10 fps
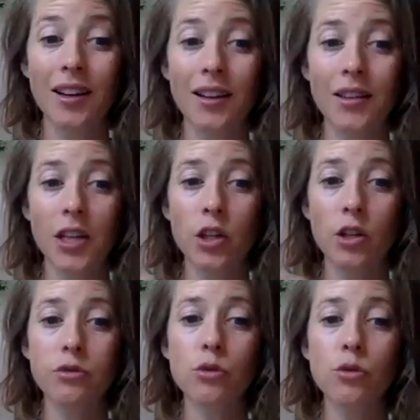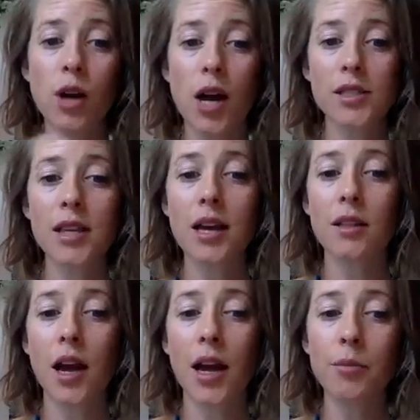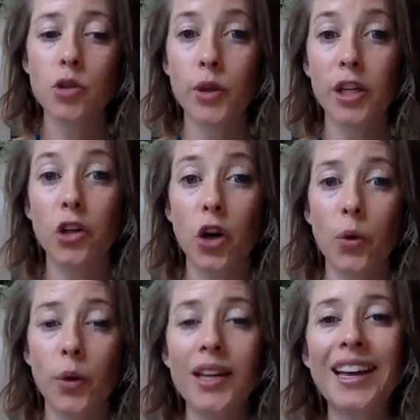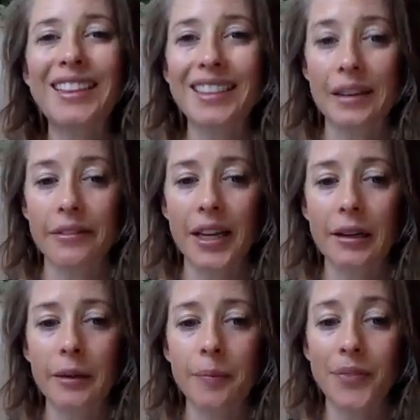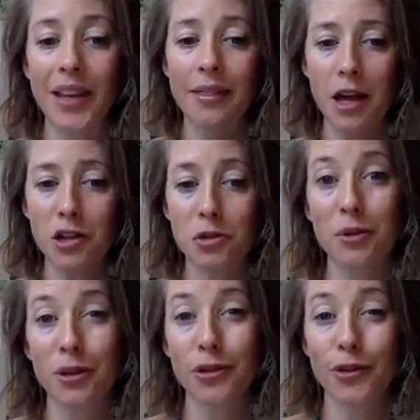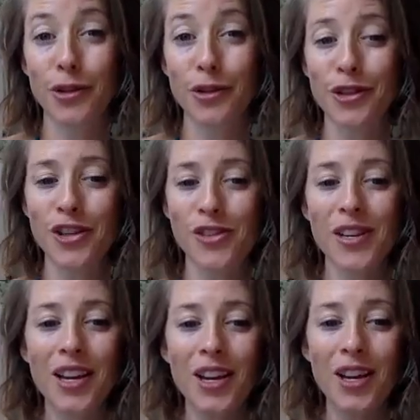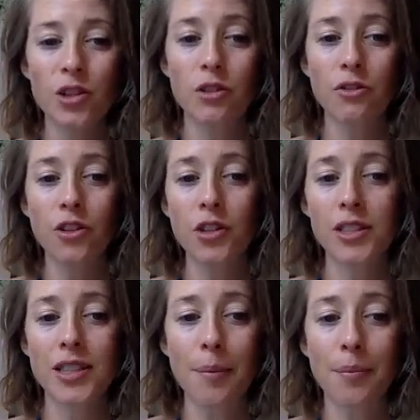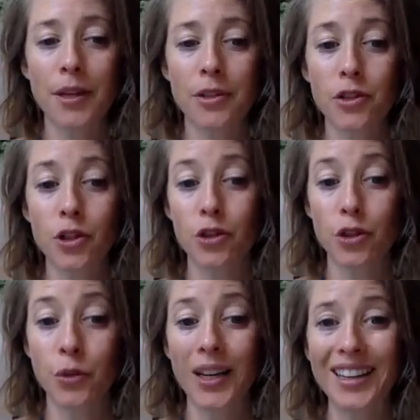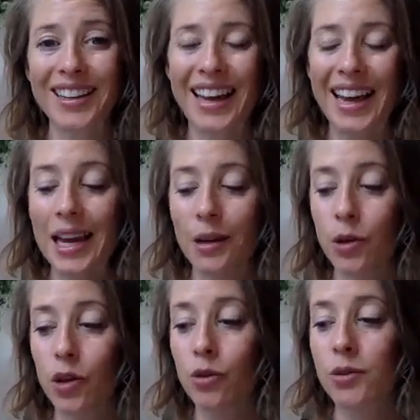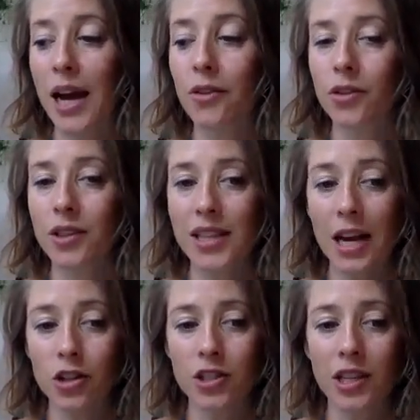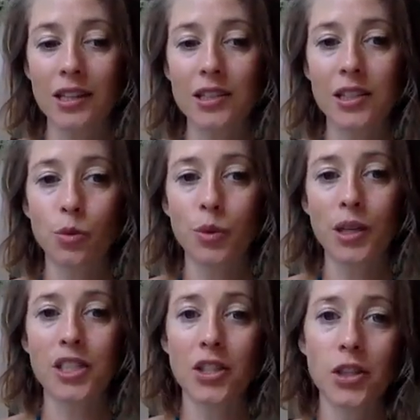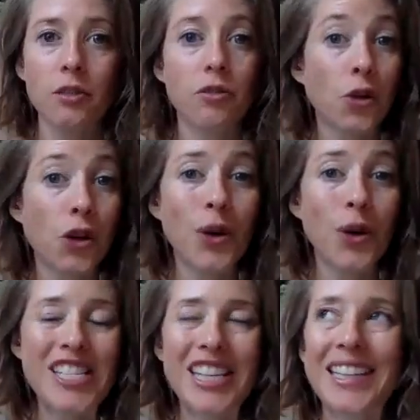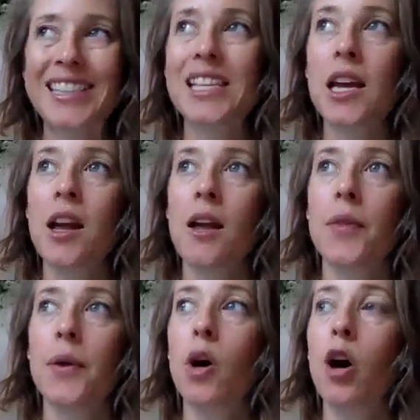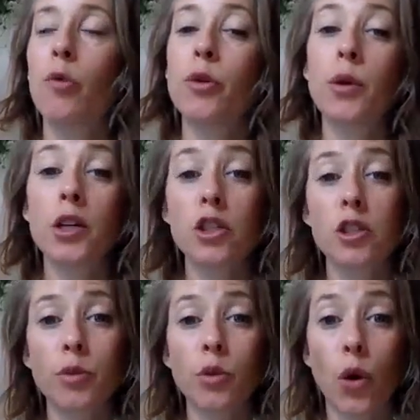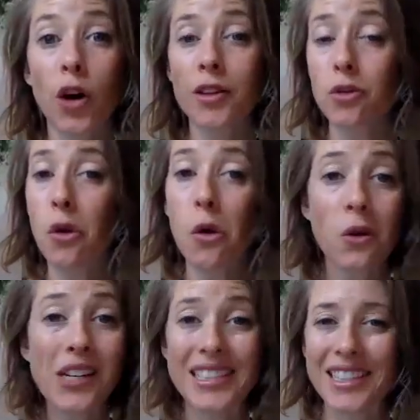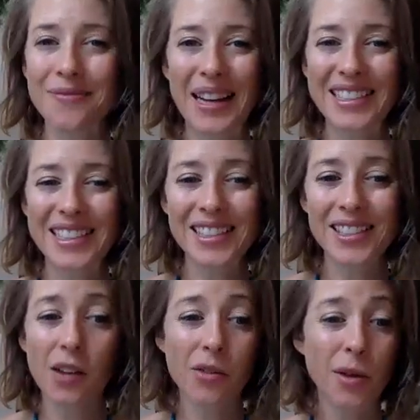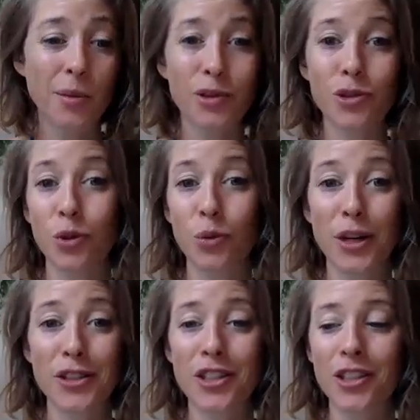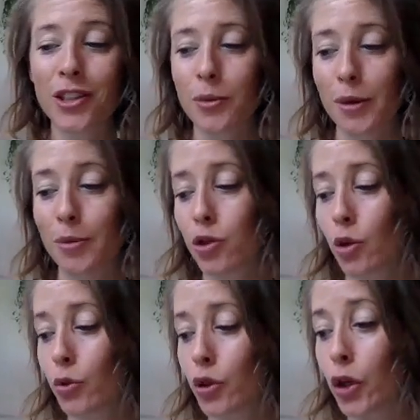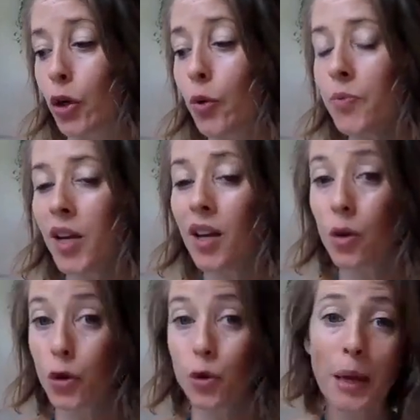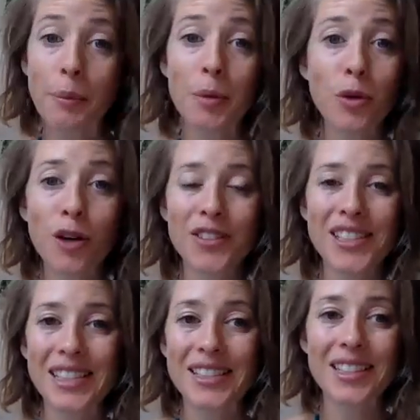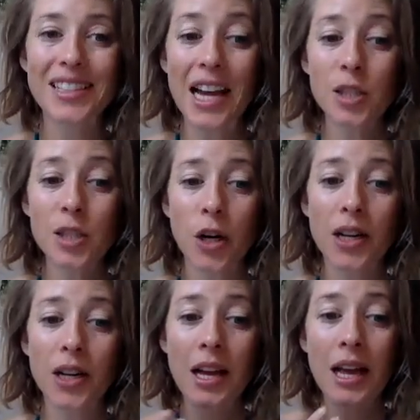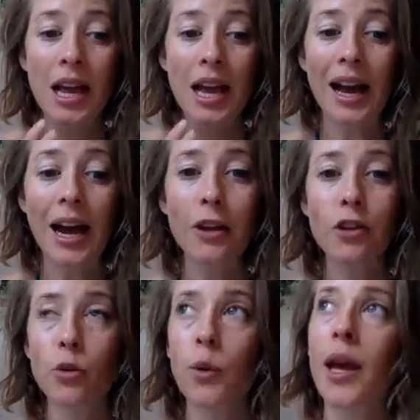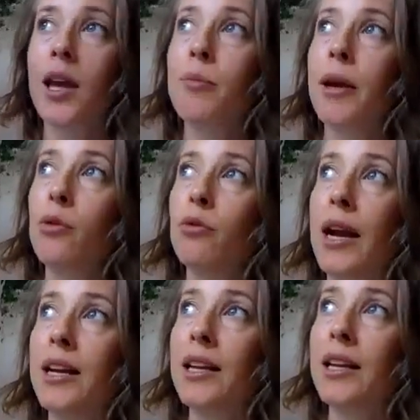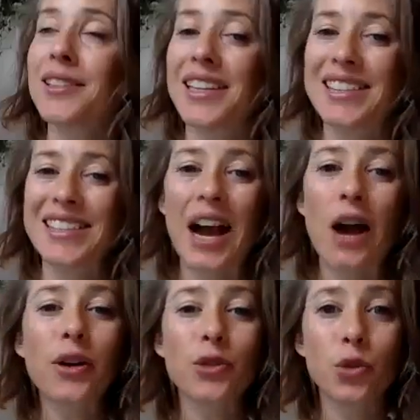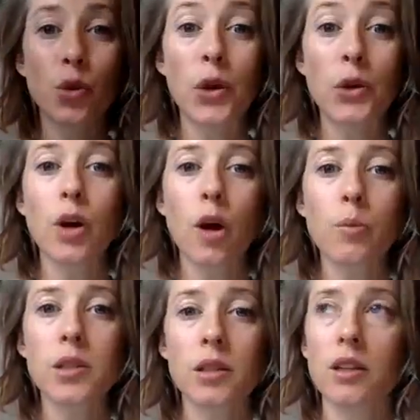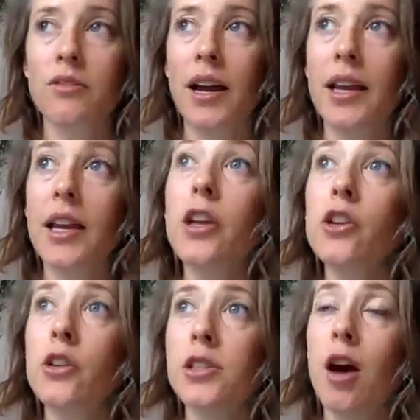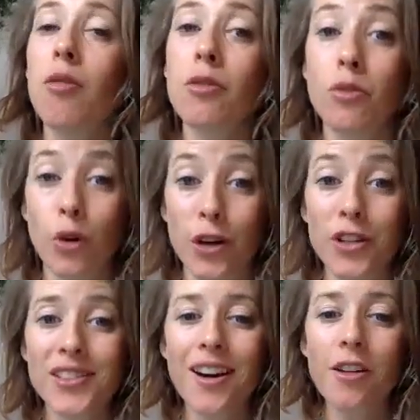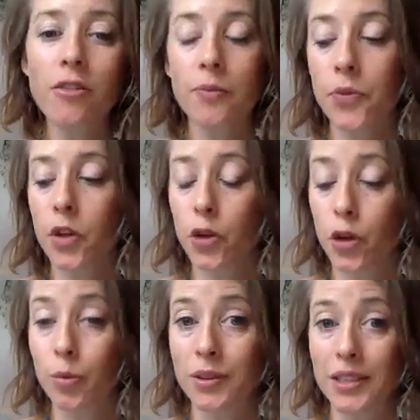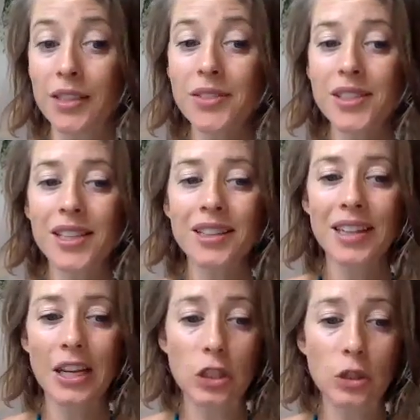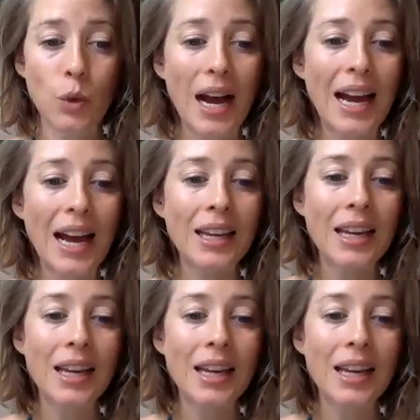then you've crossed that line between knowing and living. And that's where I want you to do. So the first step is to doing. And when you download this exercise, there will be a series of 4 questions that will help you explore this whole idea of mindset stuff. It may be so weird to you, it may be so new, or you may be more of a seasoned expert. Either way, by writing these things down, it's going to help solidify in yourself, for yourself, your beliefs and your why